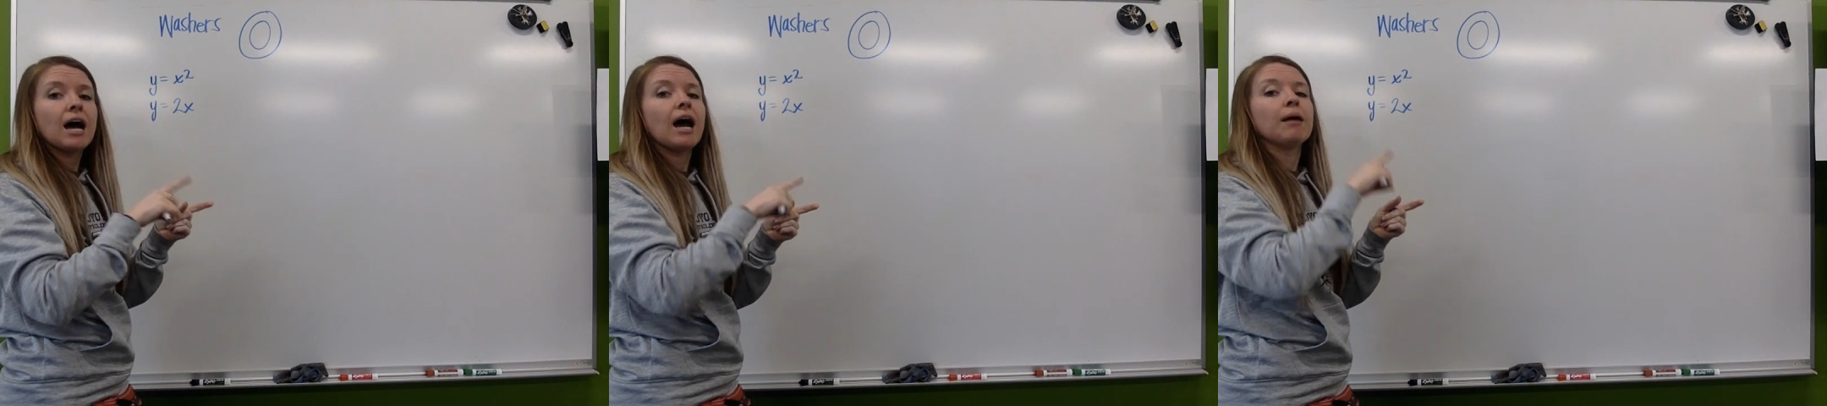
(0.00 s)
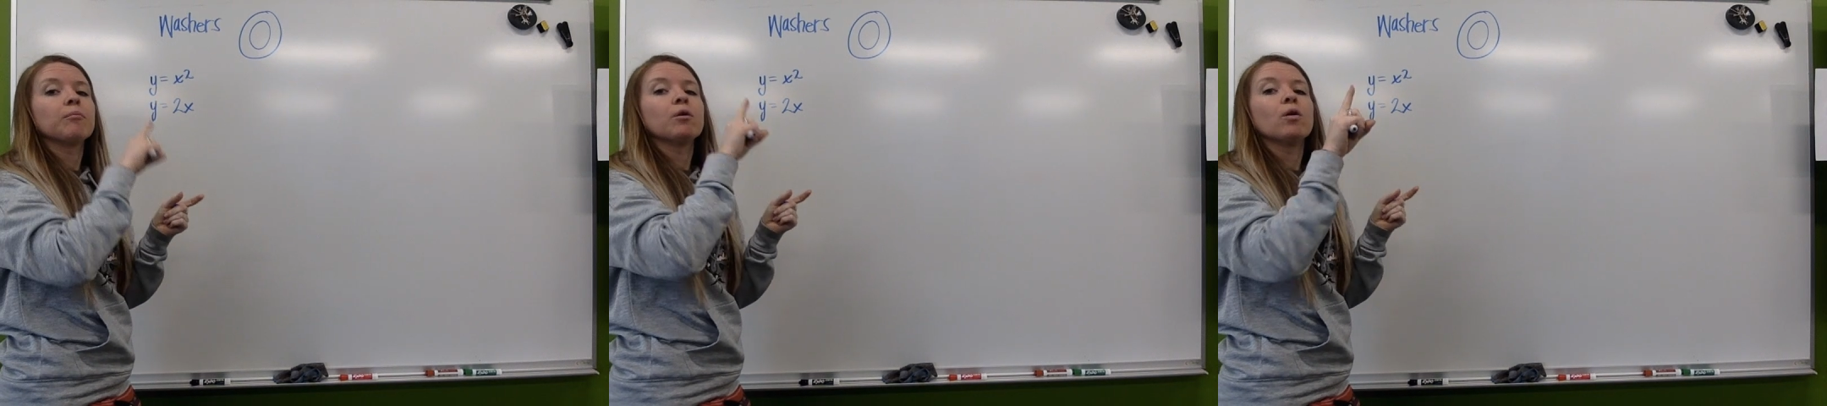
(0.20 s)

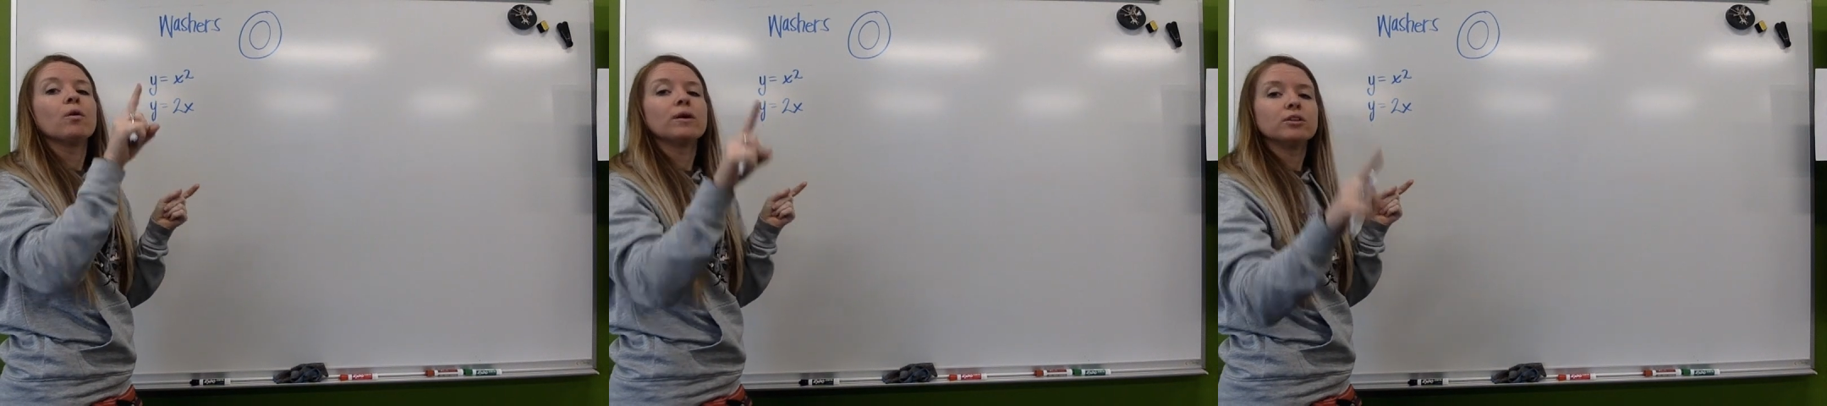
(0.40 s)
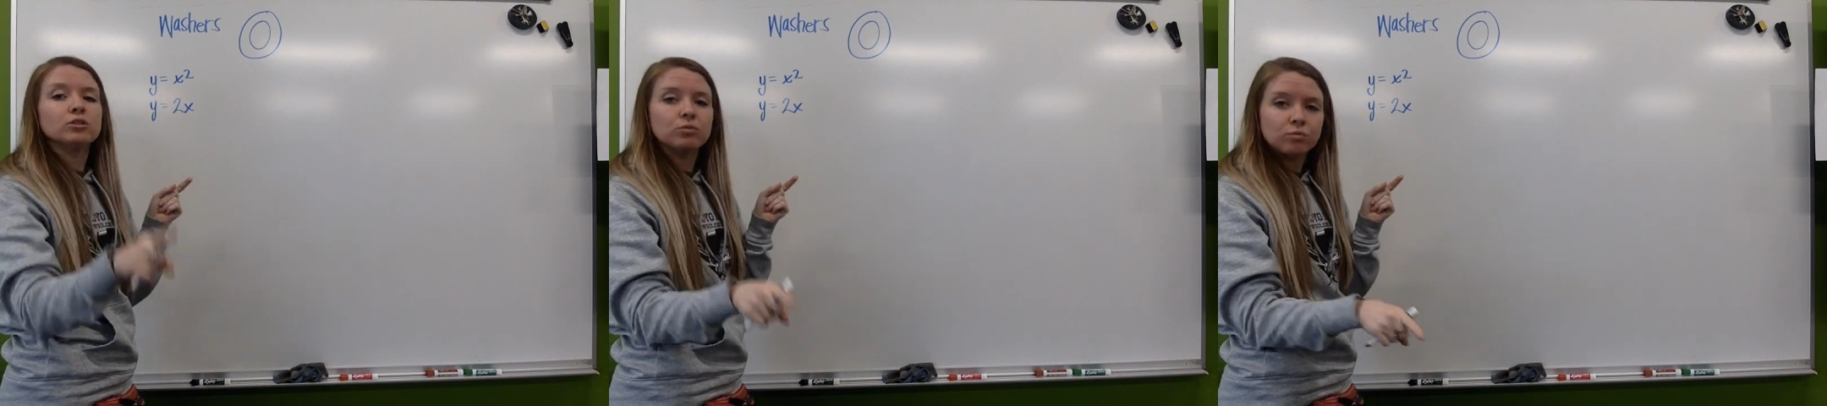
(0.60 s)
I'm
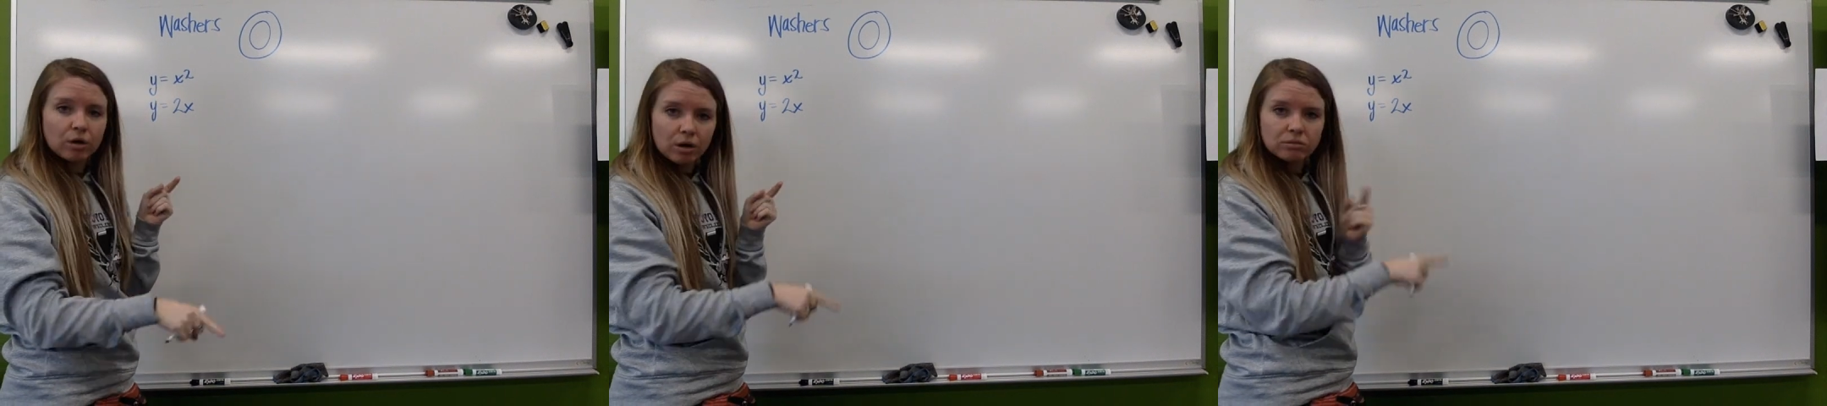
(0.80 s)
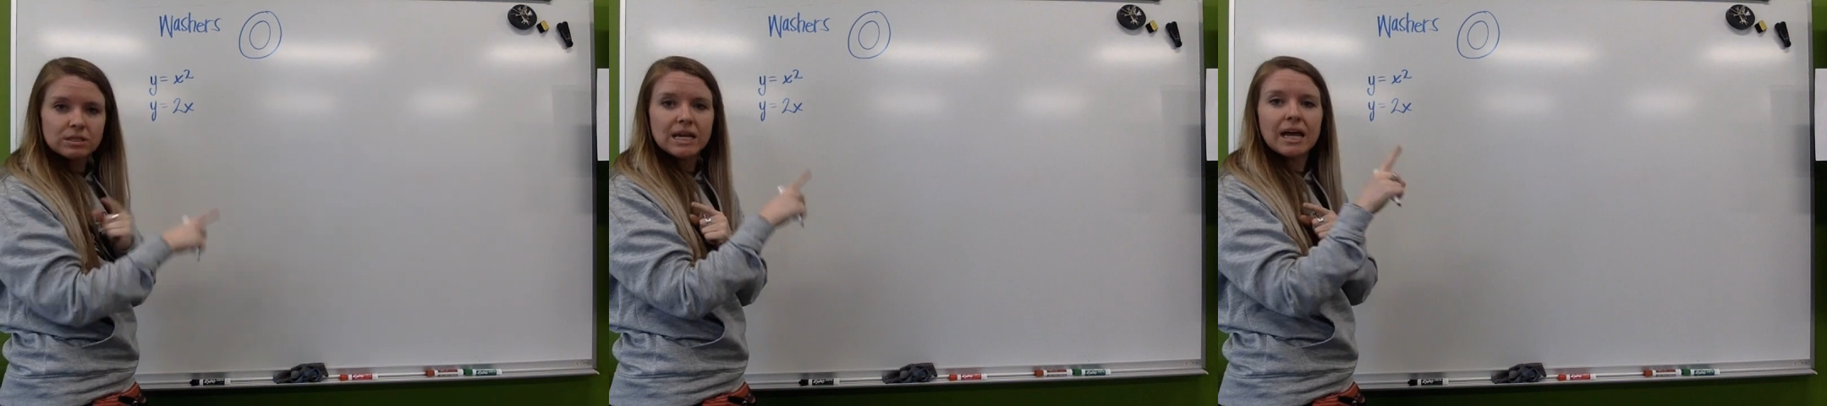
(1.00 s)
going to
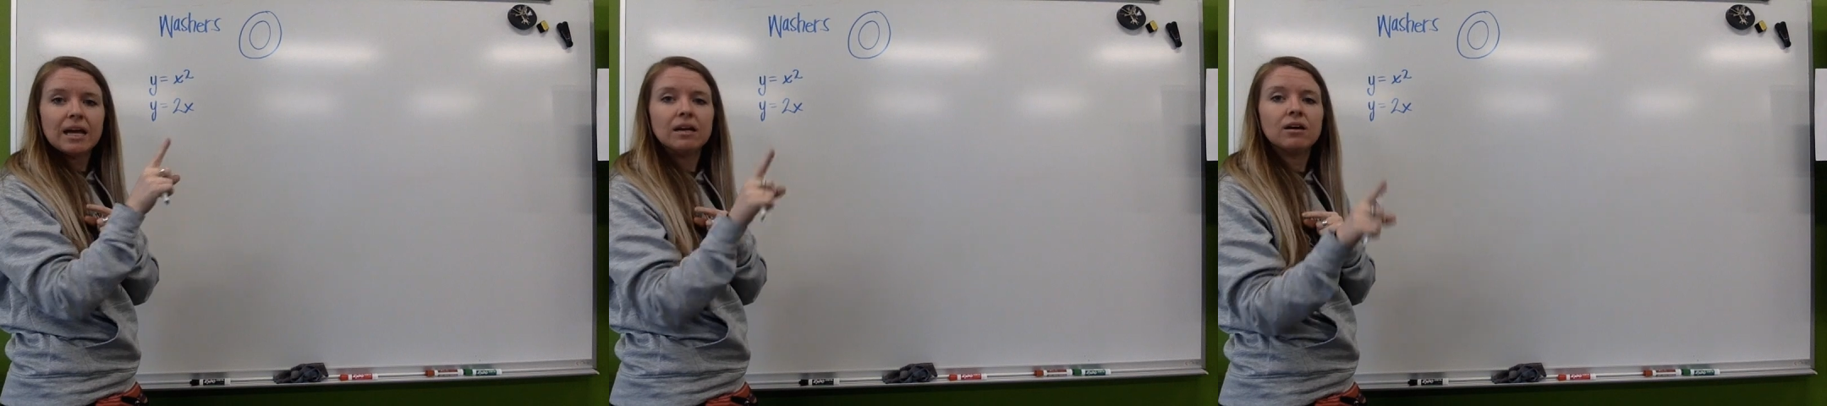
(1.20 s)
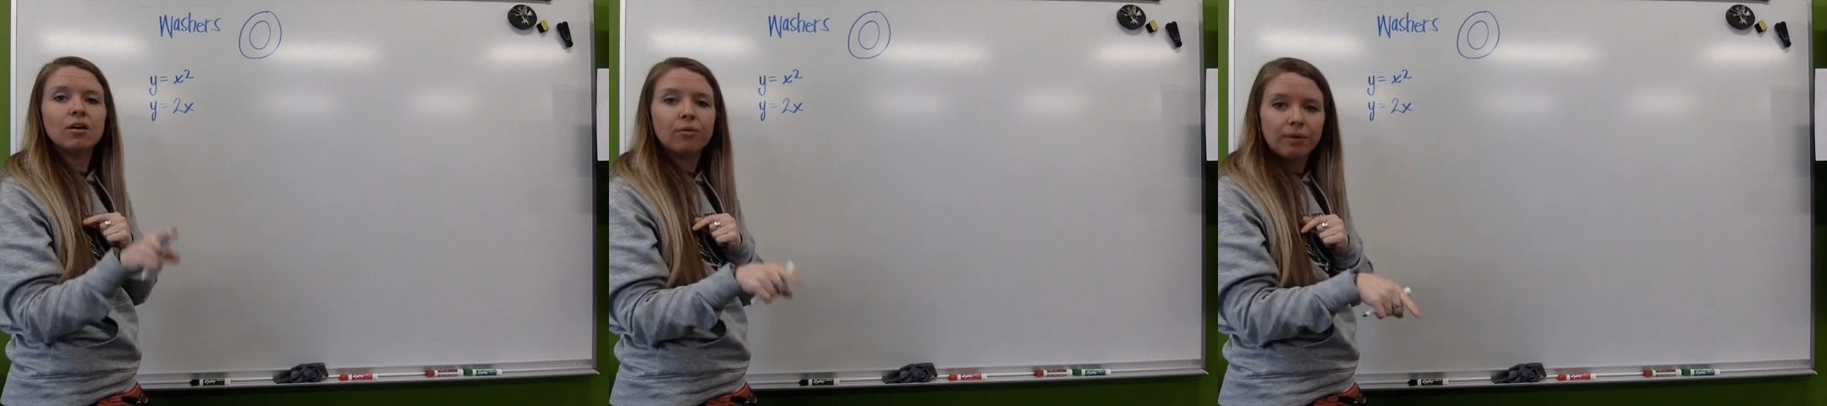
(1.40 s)

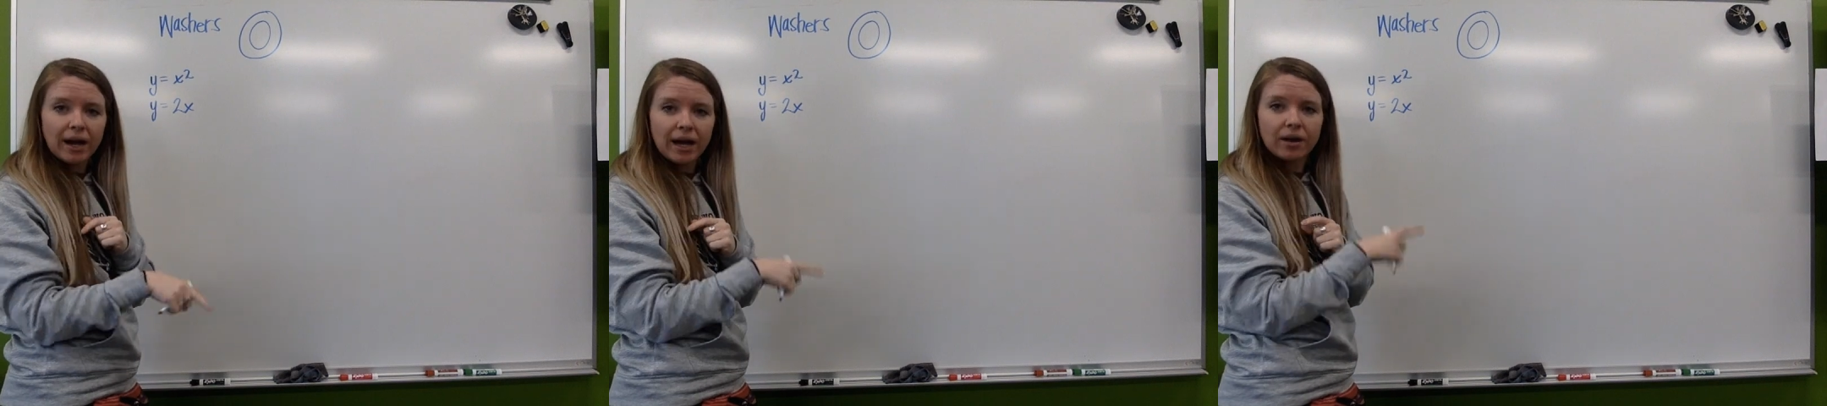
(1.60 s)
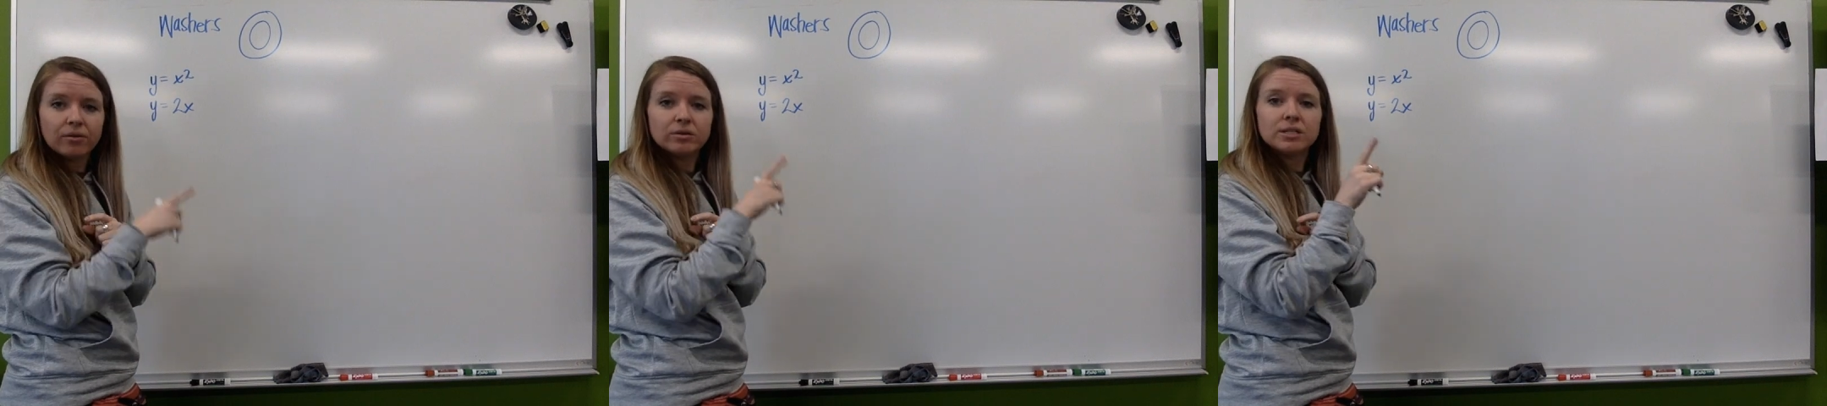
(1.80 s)
rotate
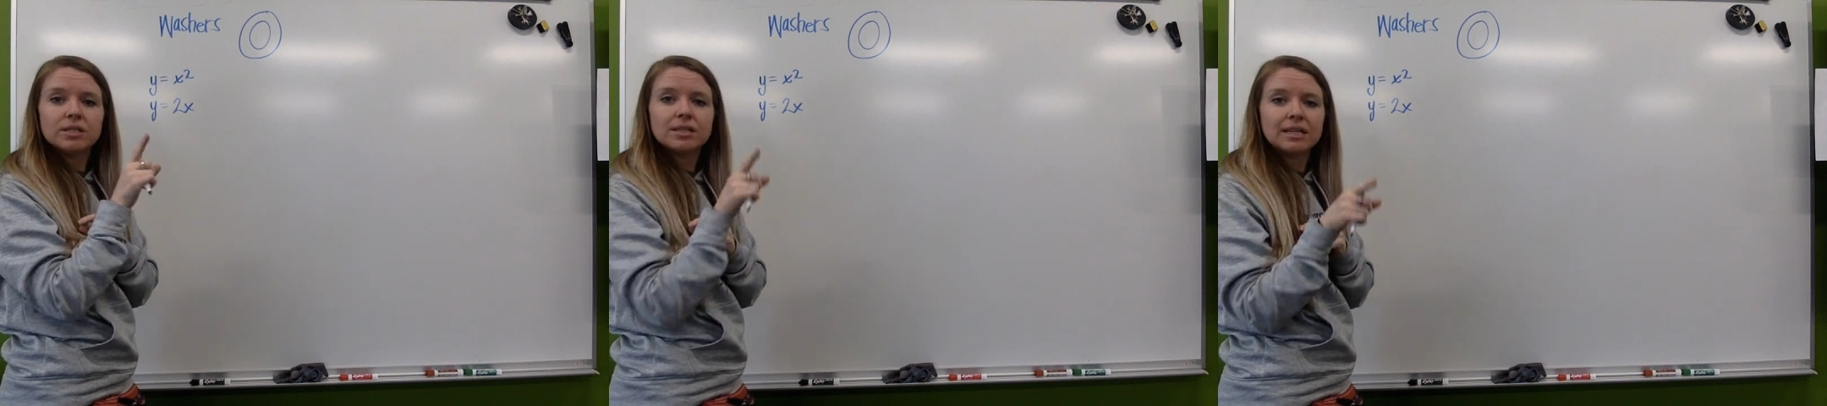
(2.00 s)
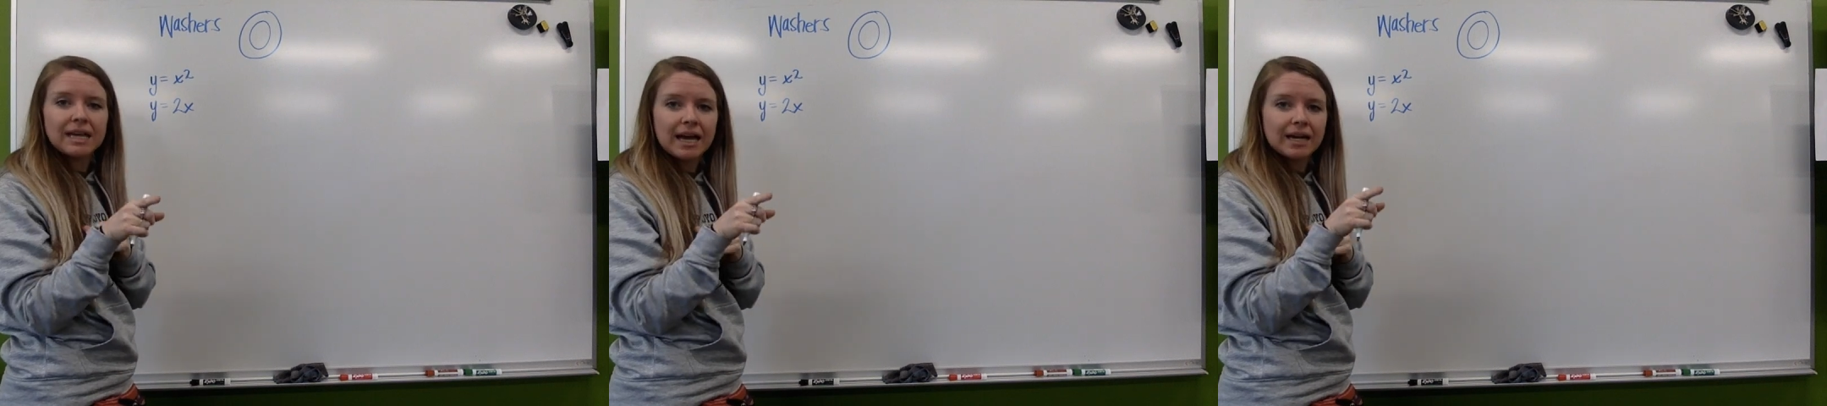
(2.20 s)
around the